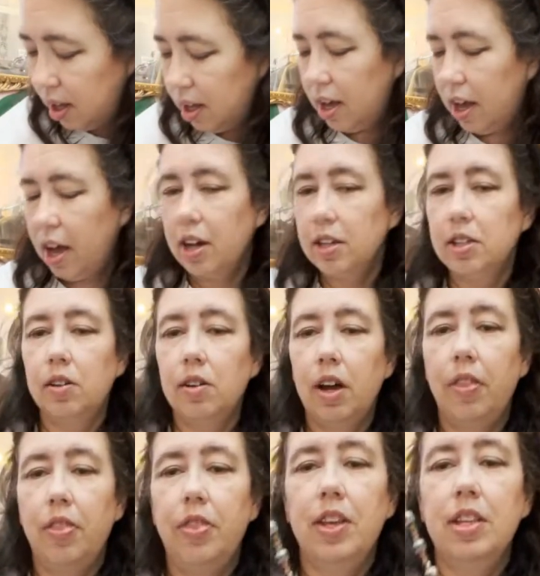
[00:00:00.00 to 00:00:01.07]
I also
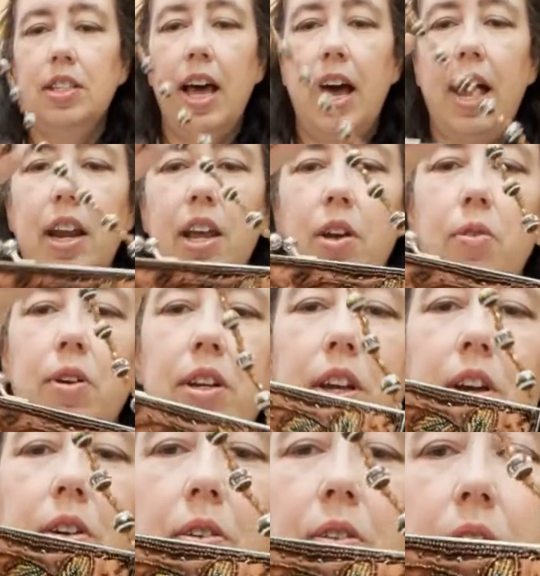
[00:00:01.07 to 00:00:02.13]
got this attic window.
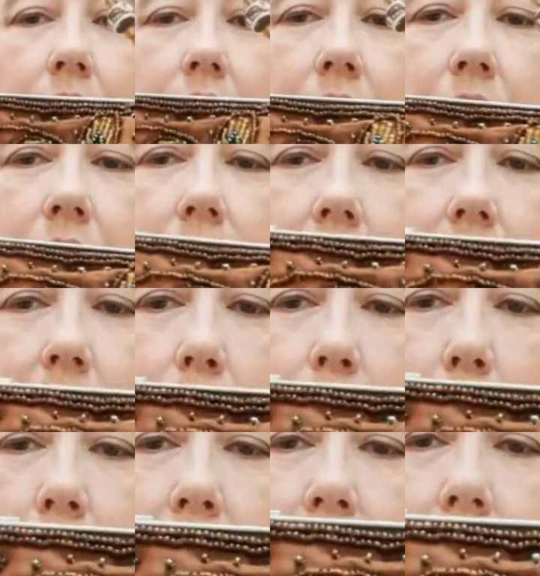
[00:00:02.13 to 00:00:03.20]
Let's take a
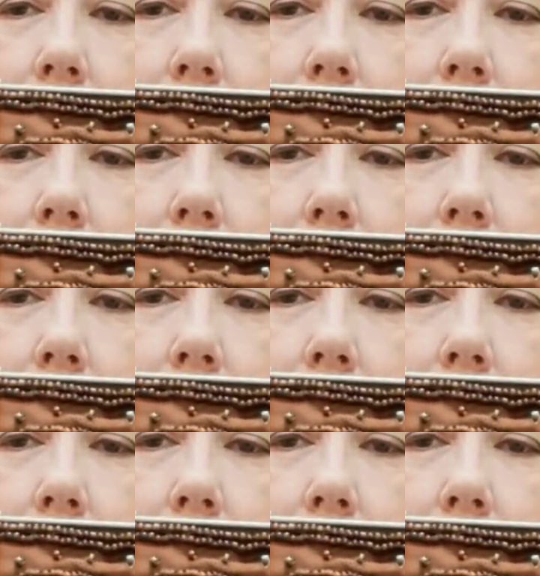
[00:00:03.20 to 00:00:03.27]
moment to